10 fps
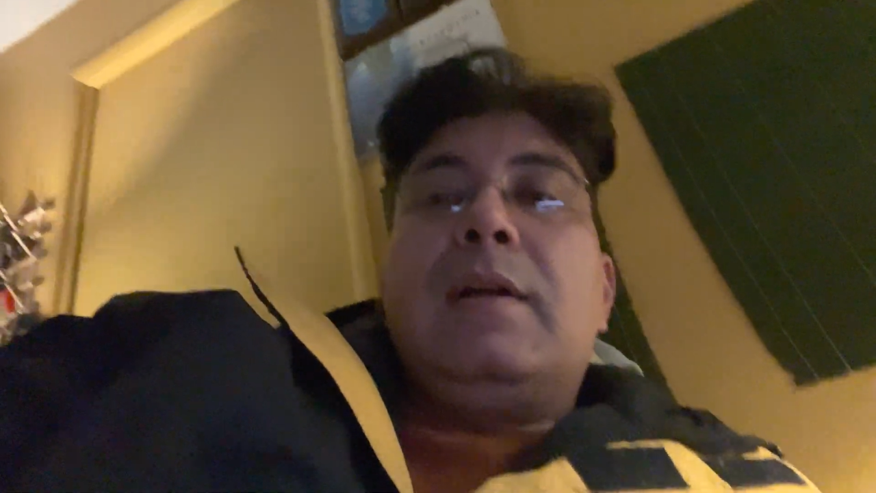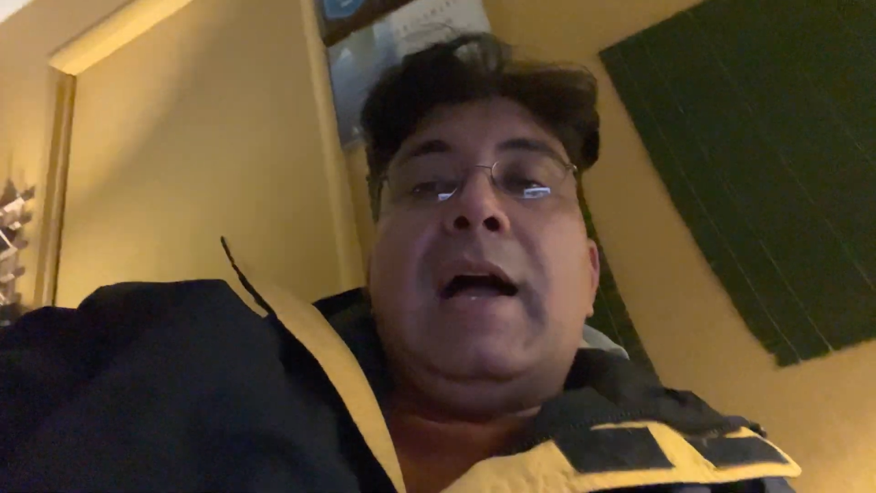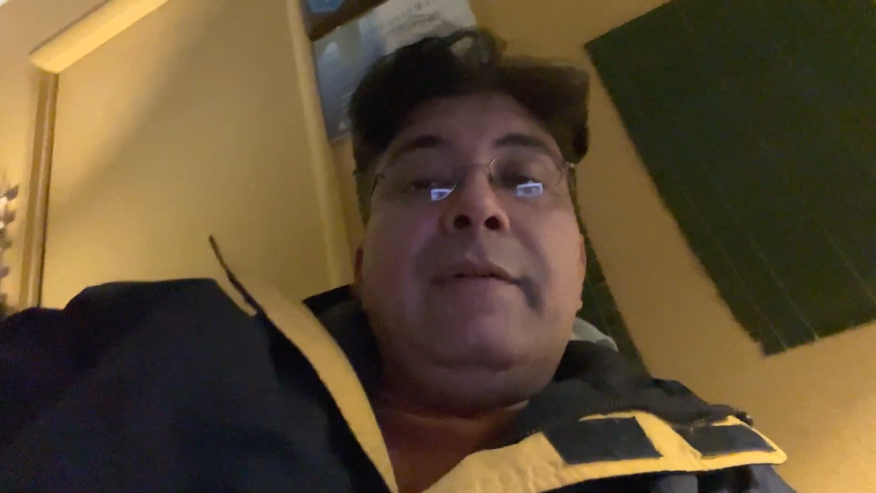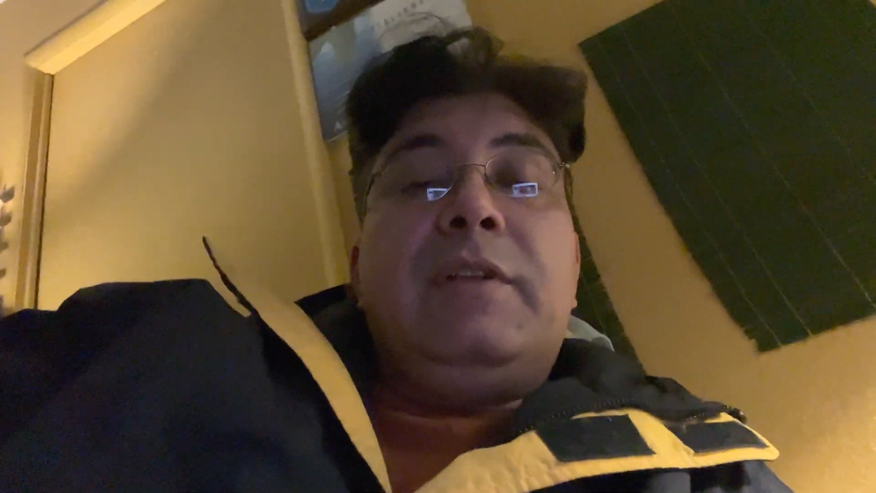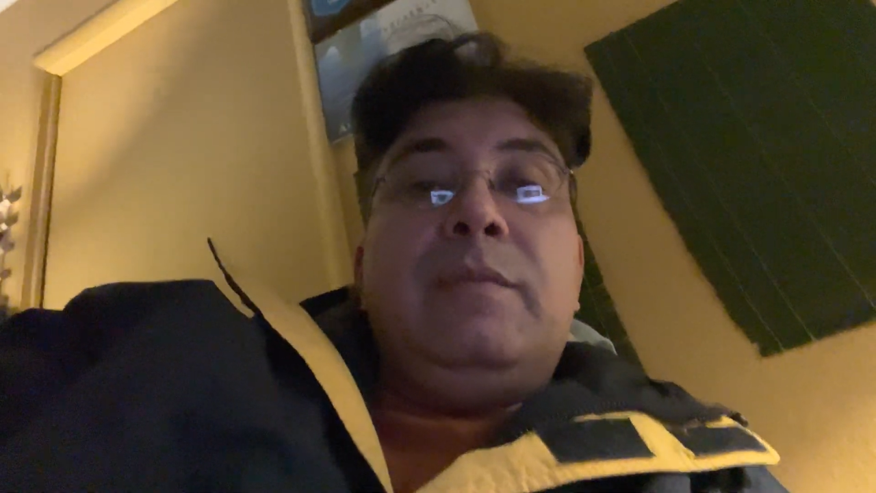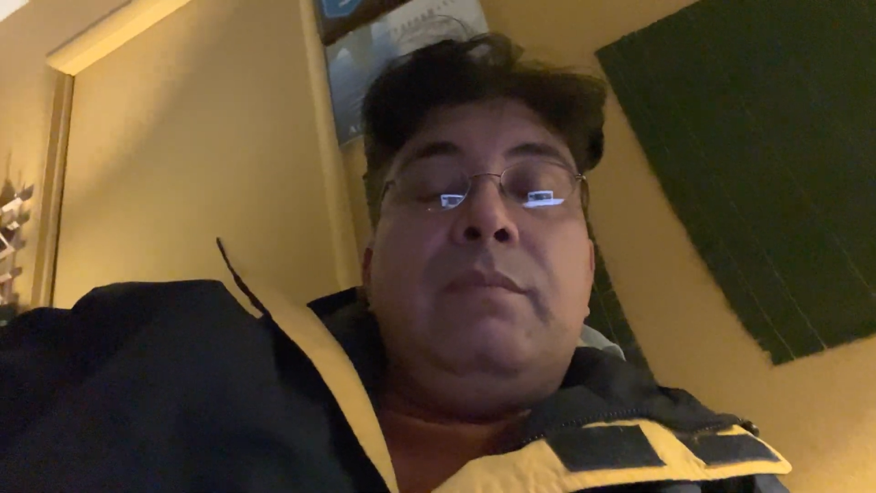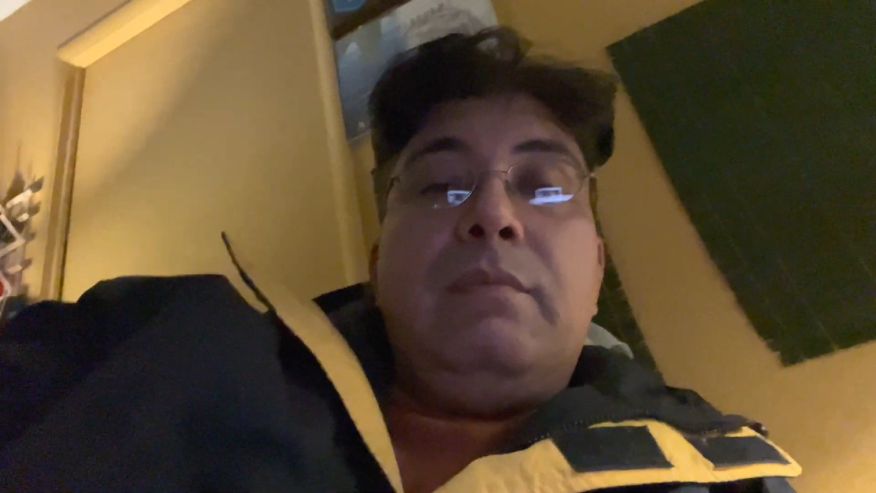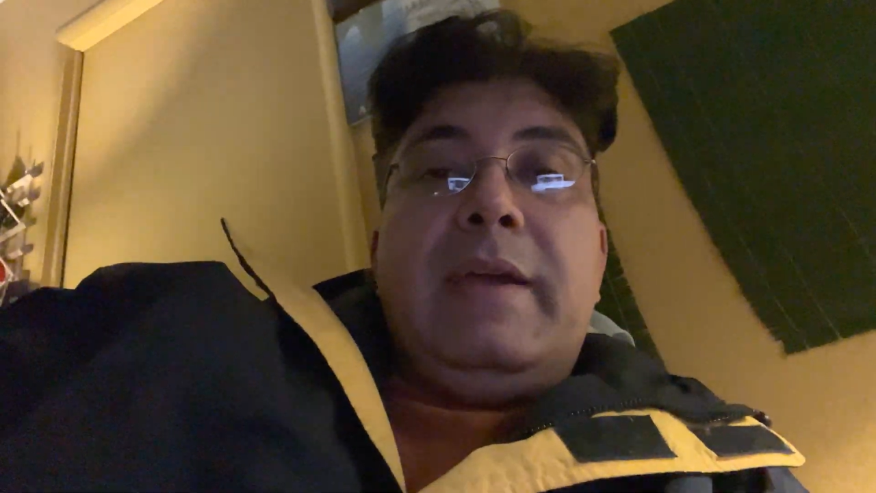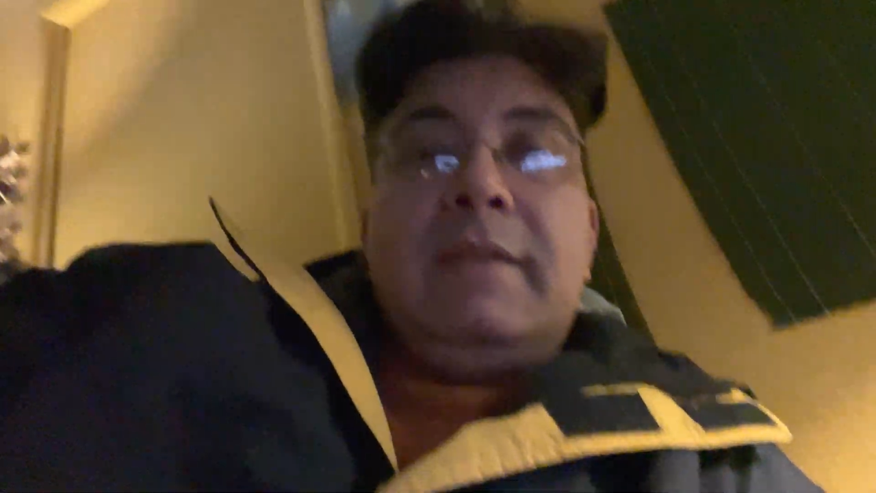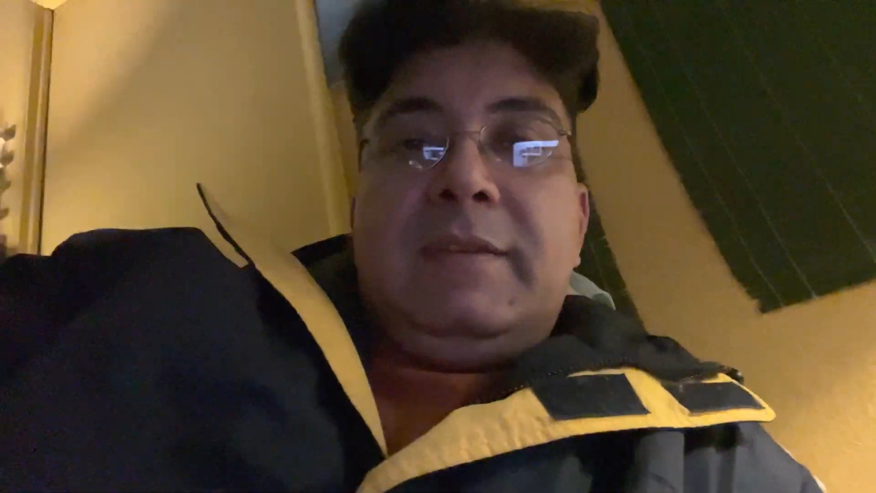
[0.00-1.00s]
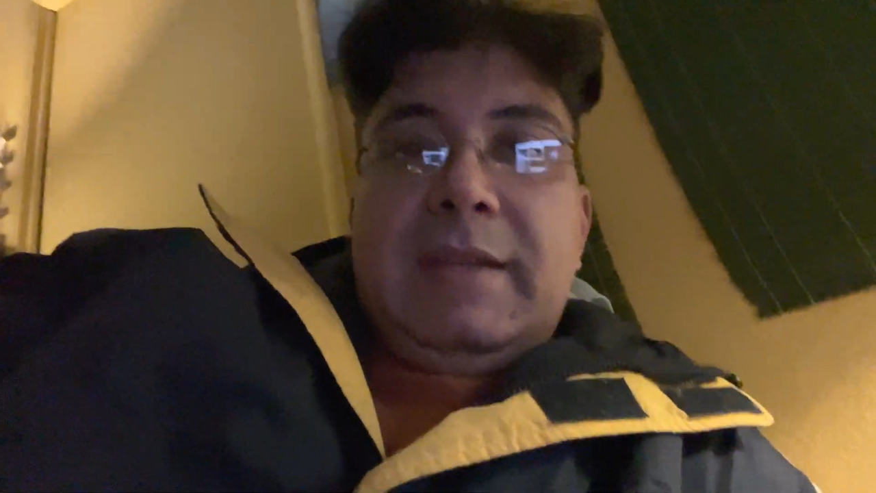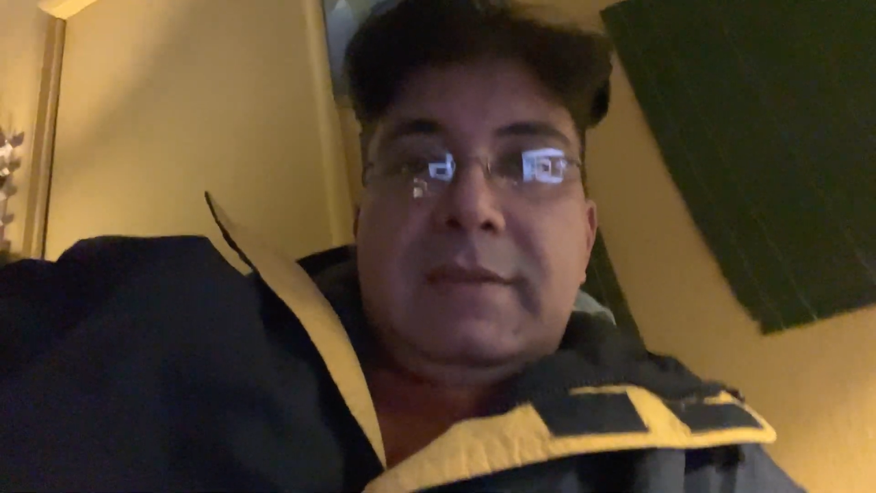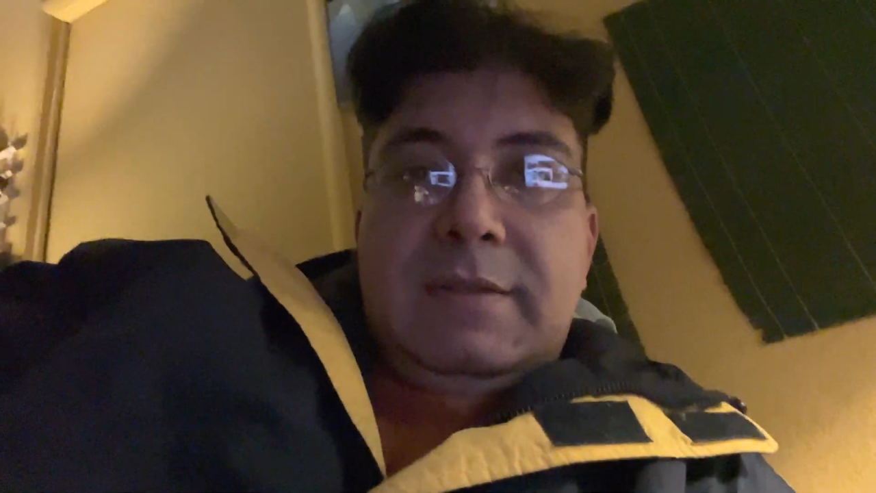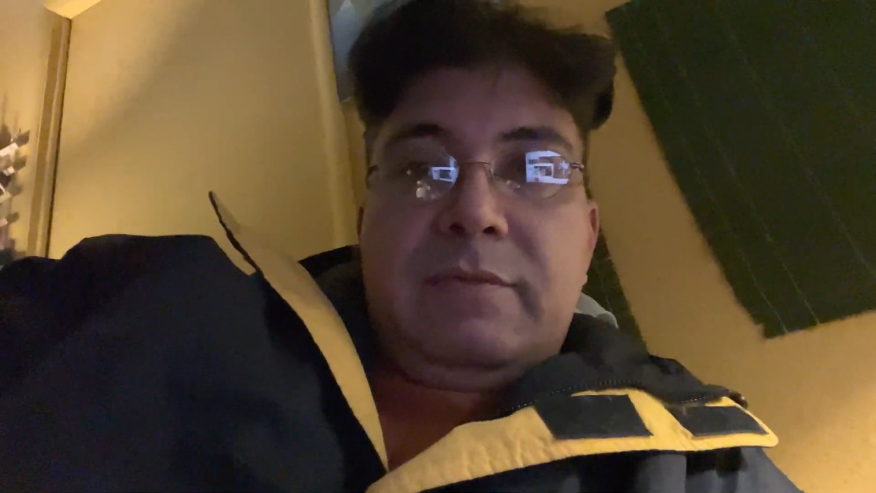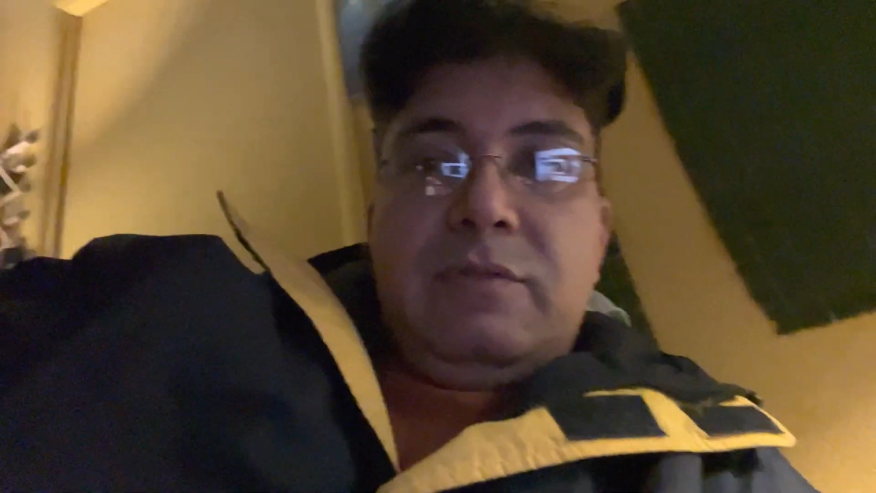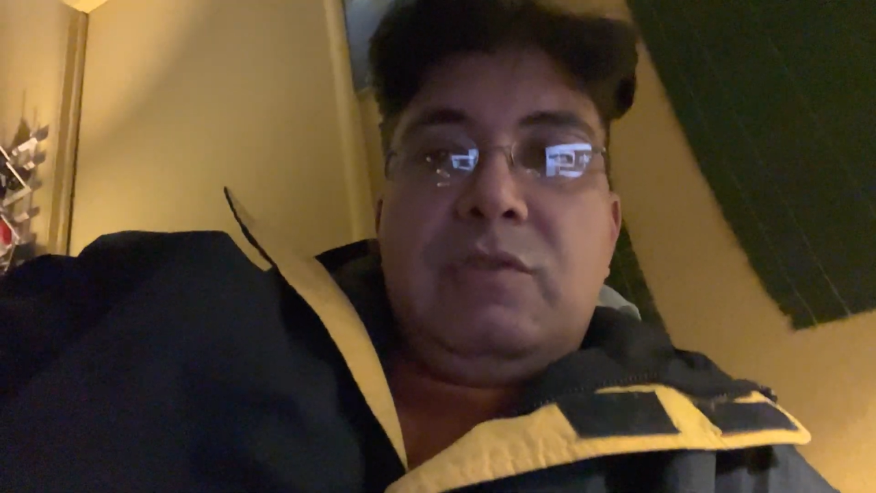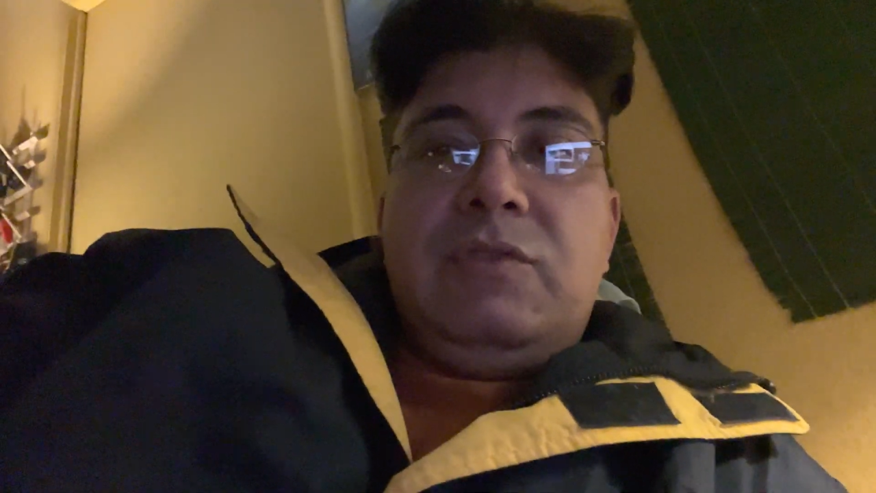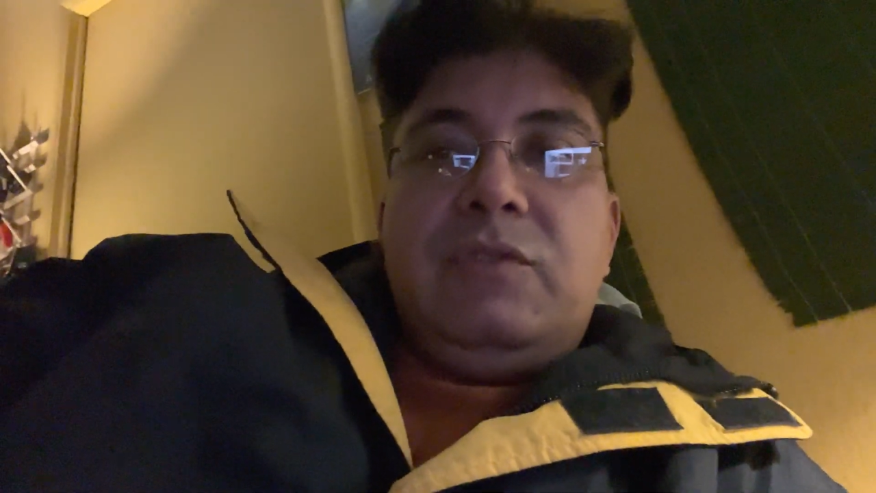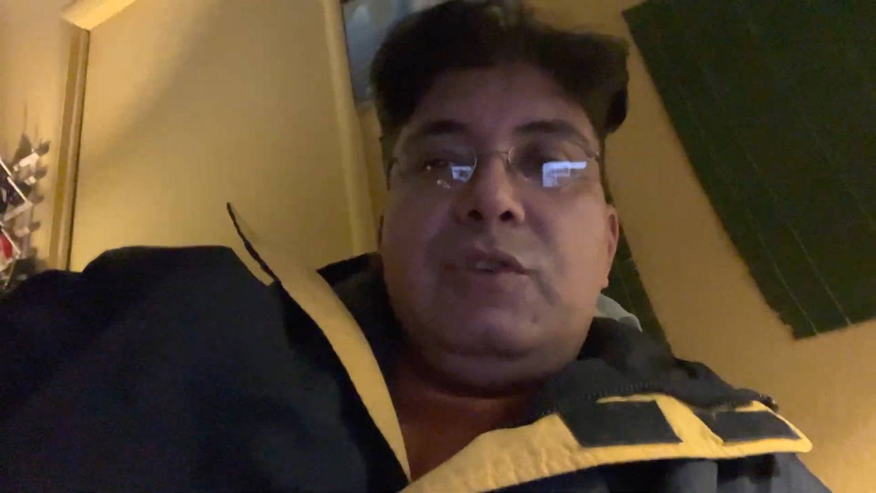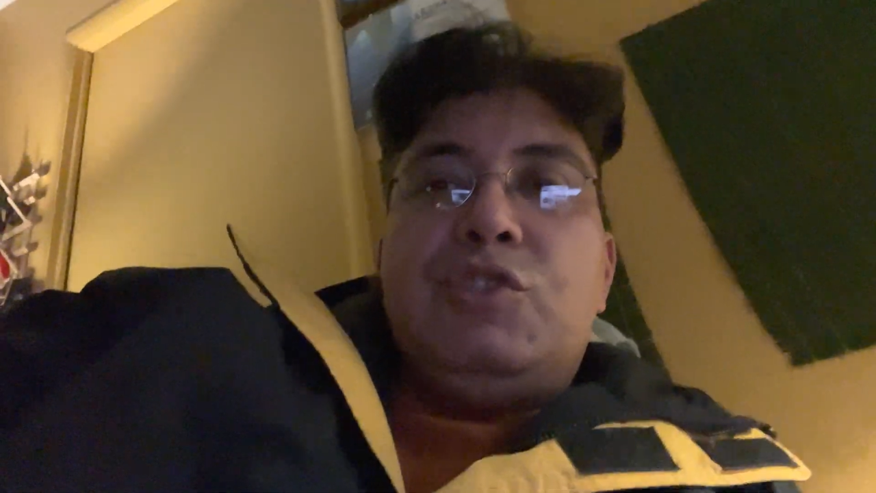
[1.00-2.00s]
I've done extensive
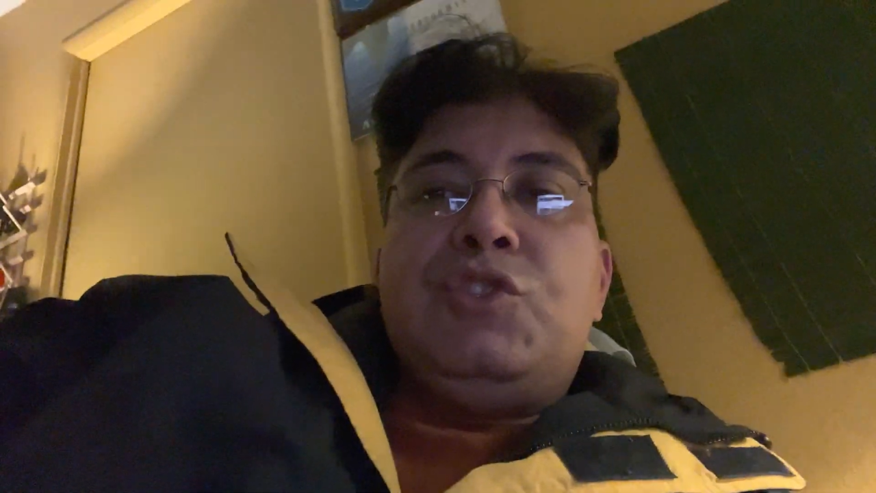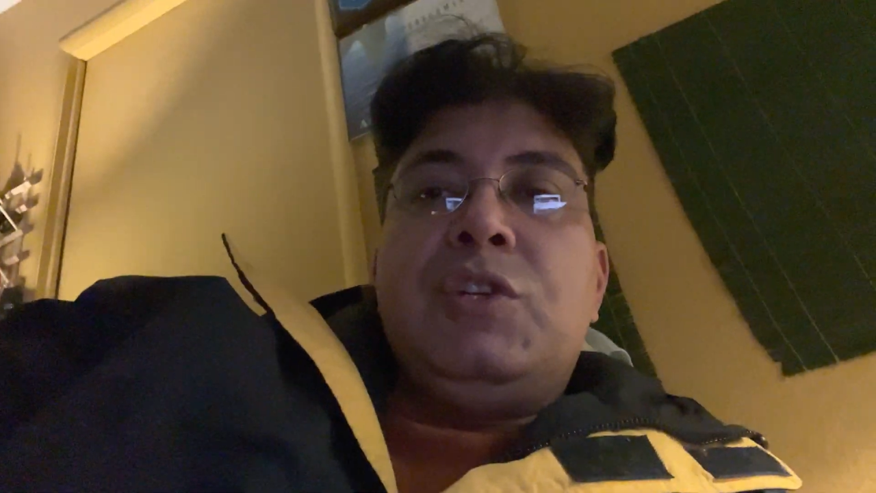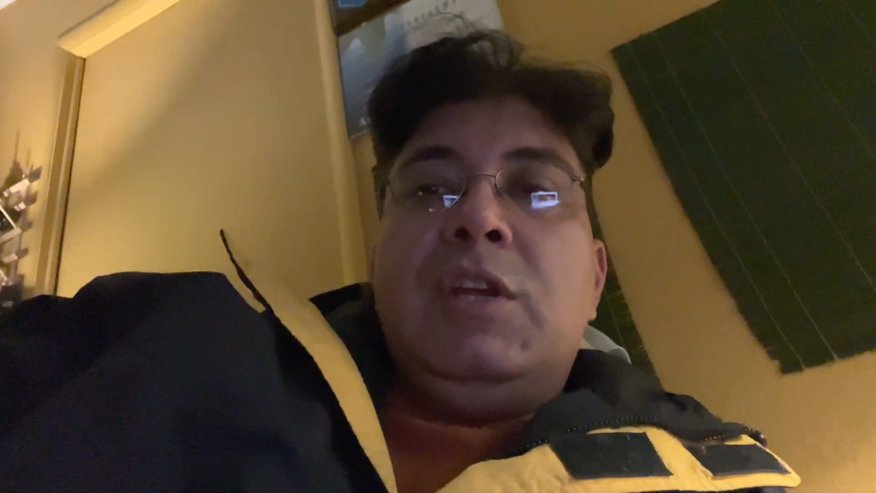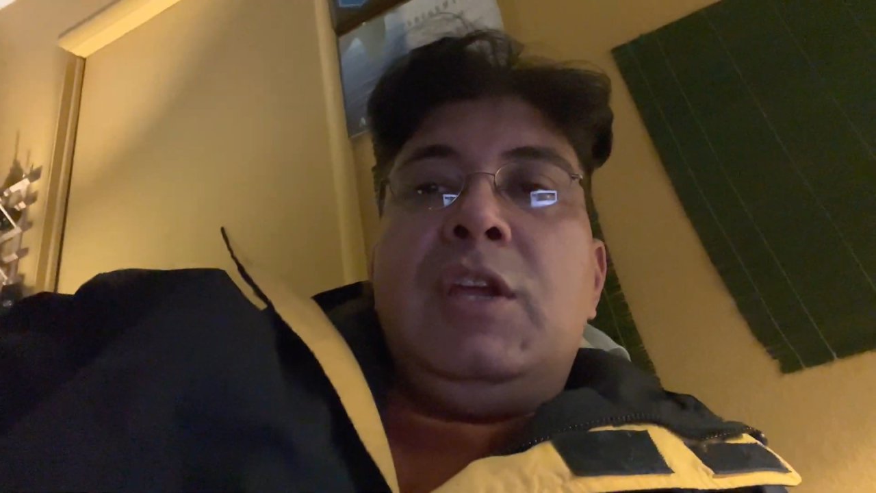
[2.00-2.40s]
research